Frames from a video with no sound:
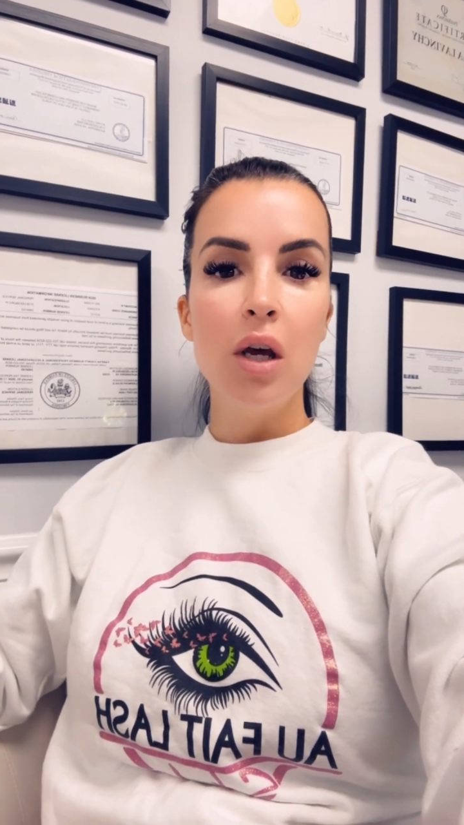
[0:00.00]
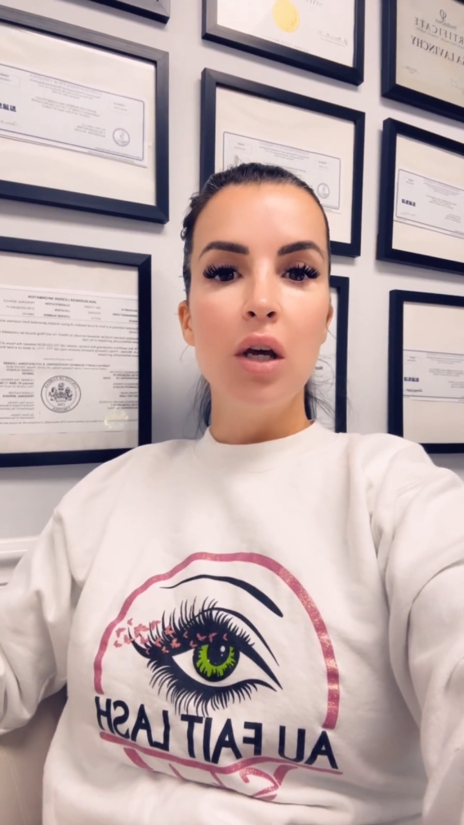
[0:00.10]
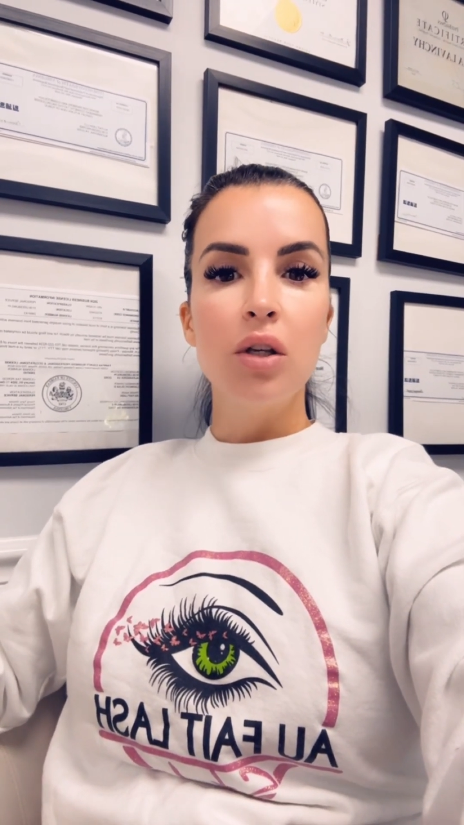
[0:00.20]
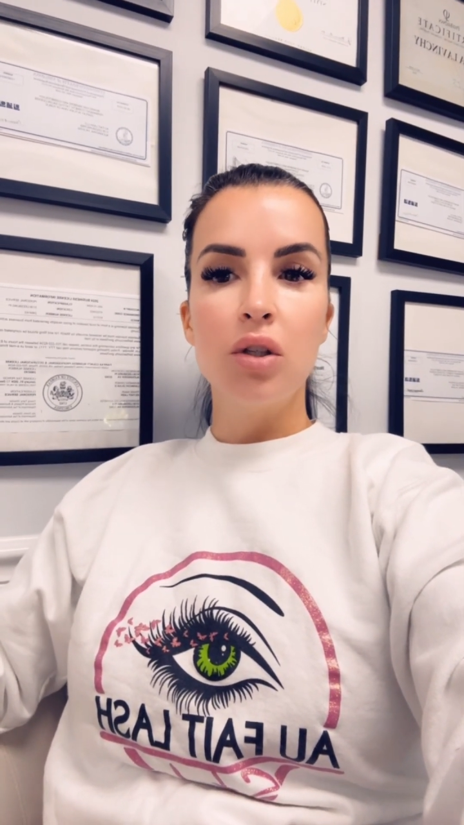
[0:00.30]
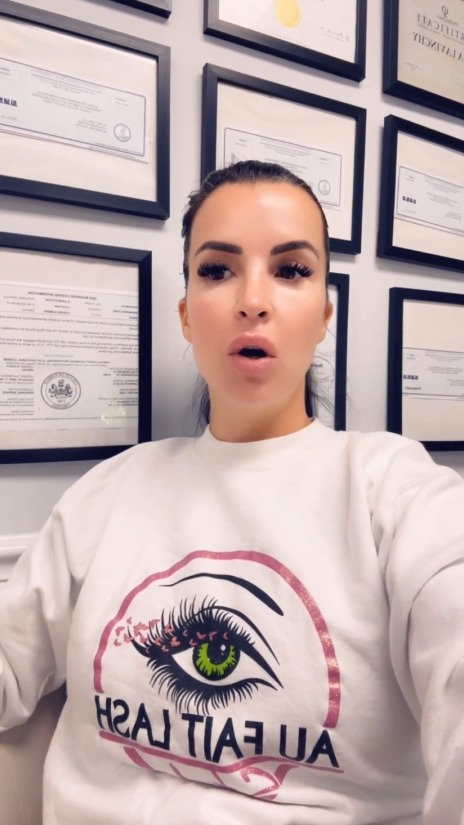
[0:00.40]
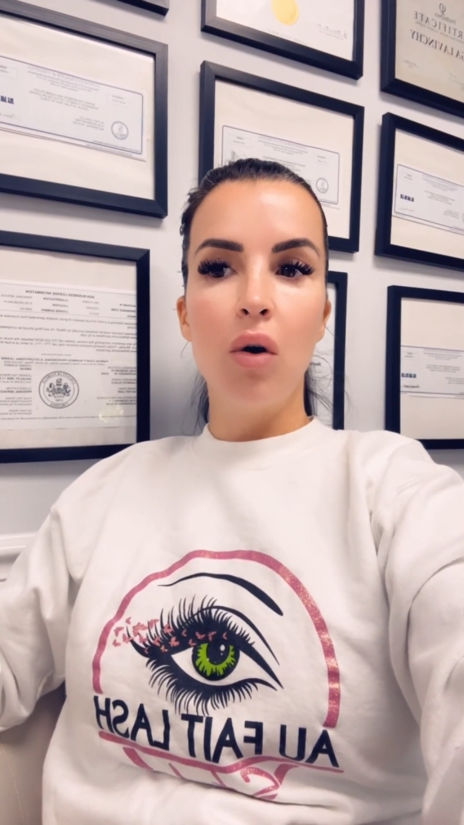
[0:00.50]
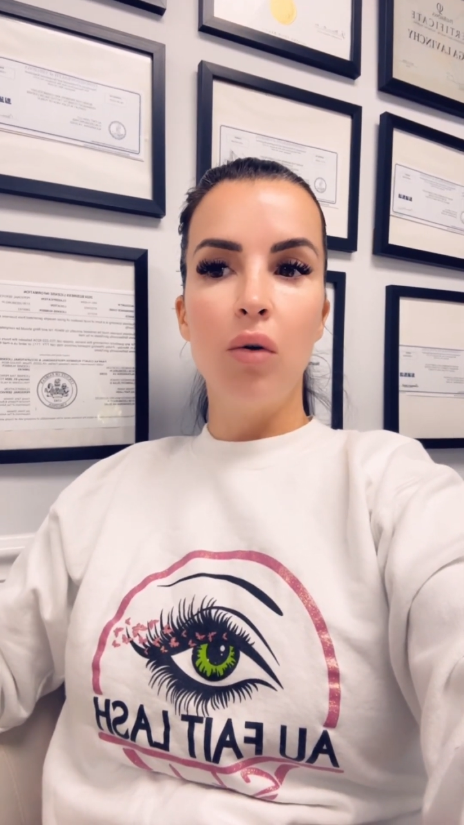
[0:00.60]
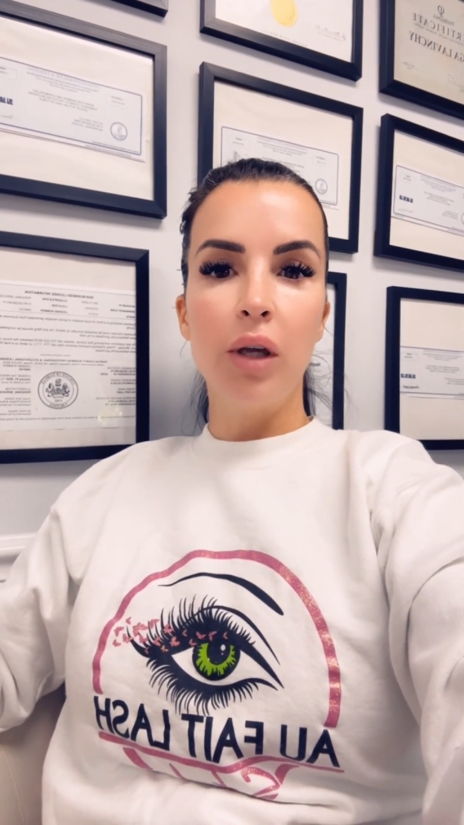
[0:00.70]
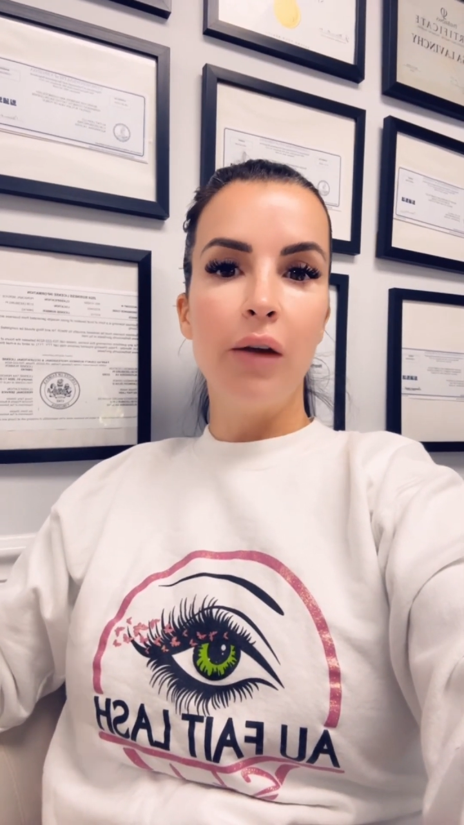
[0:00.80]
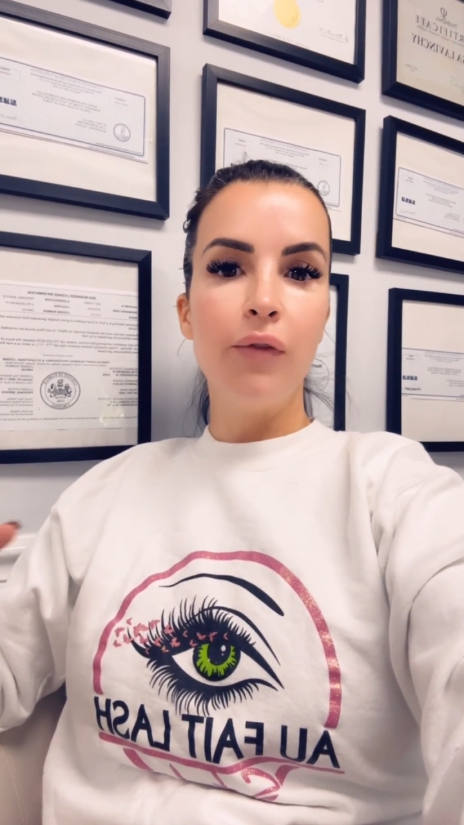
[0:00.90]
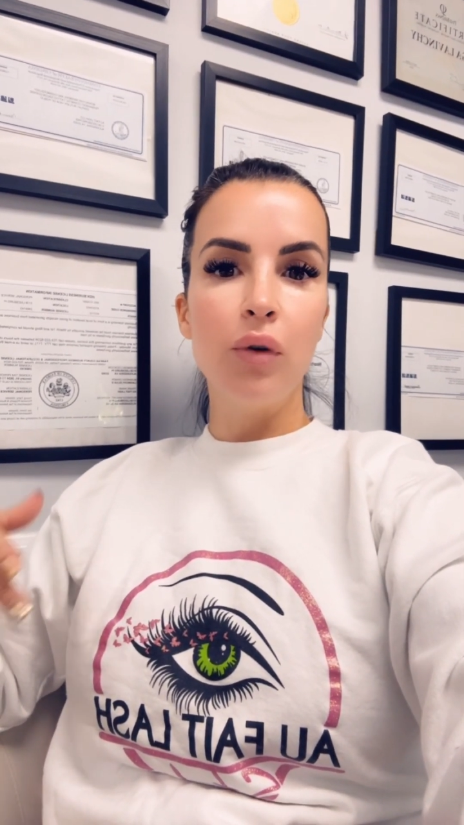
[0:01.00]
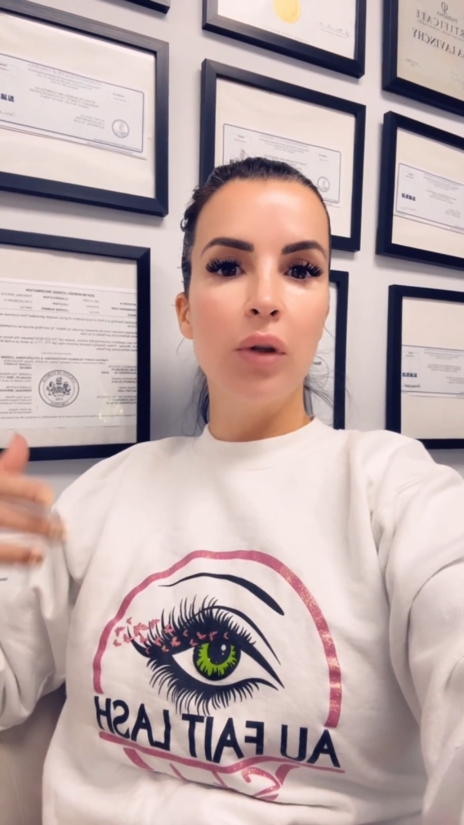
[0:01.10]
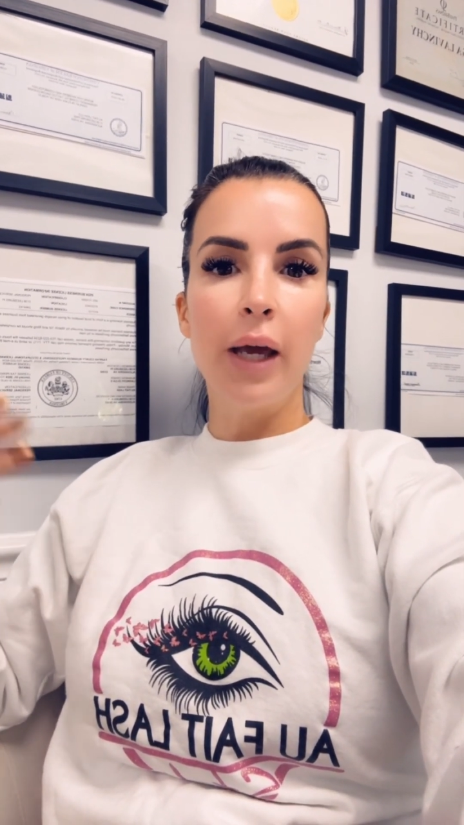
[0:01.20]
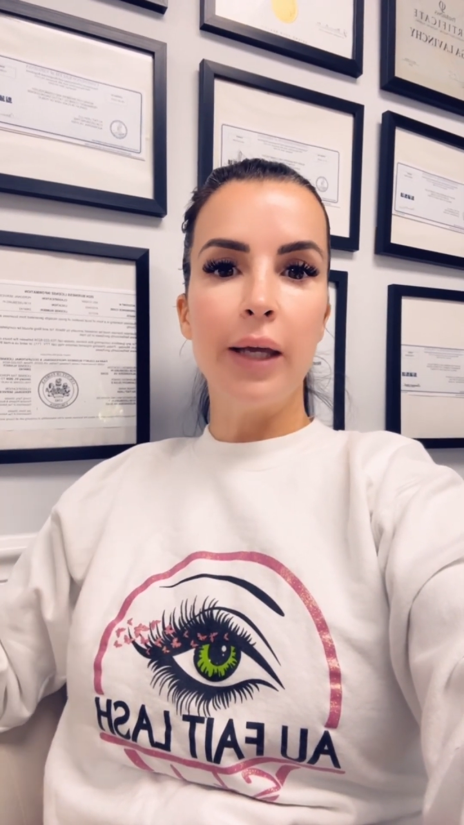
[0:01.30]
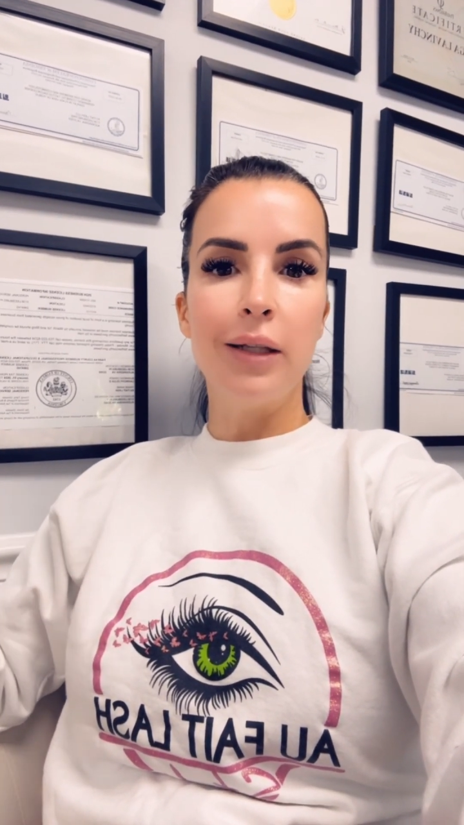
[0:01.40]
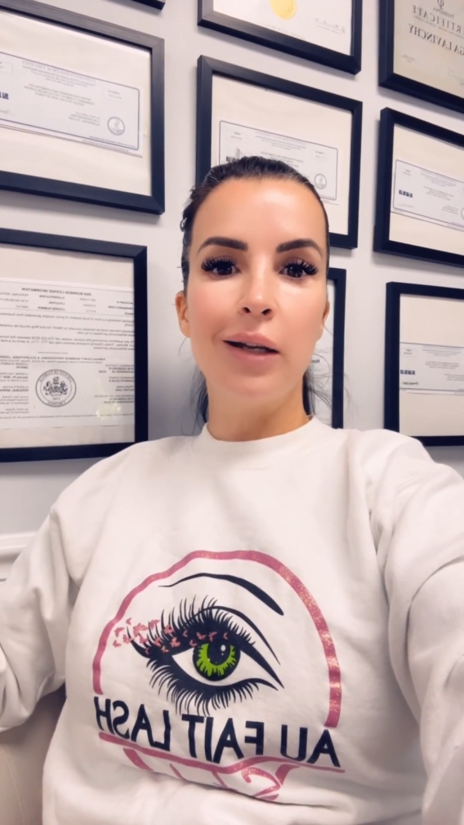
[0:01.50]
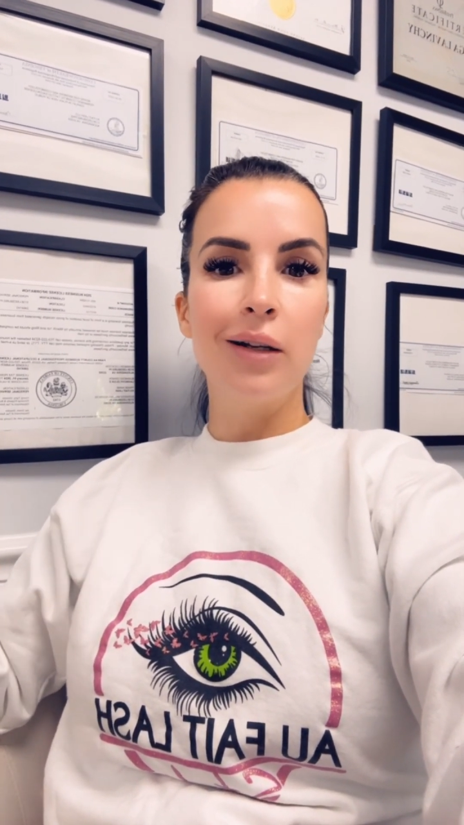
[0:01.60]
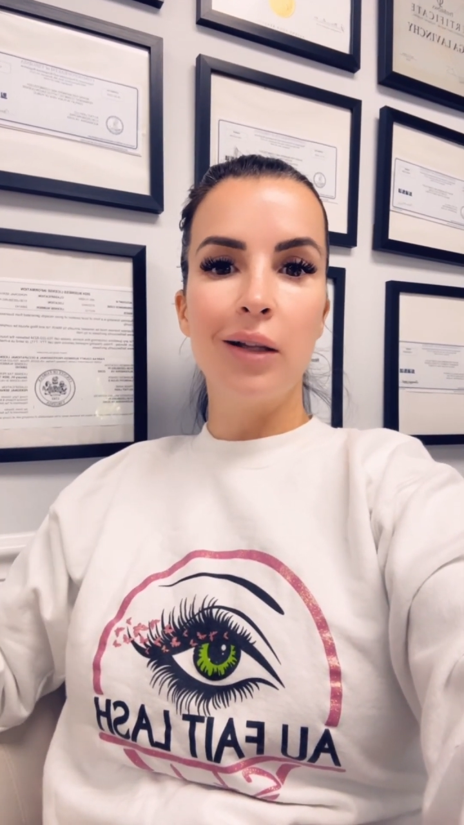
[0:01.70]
So if you like that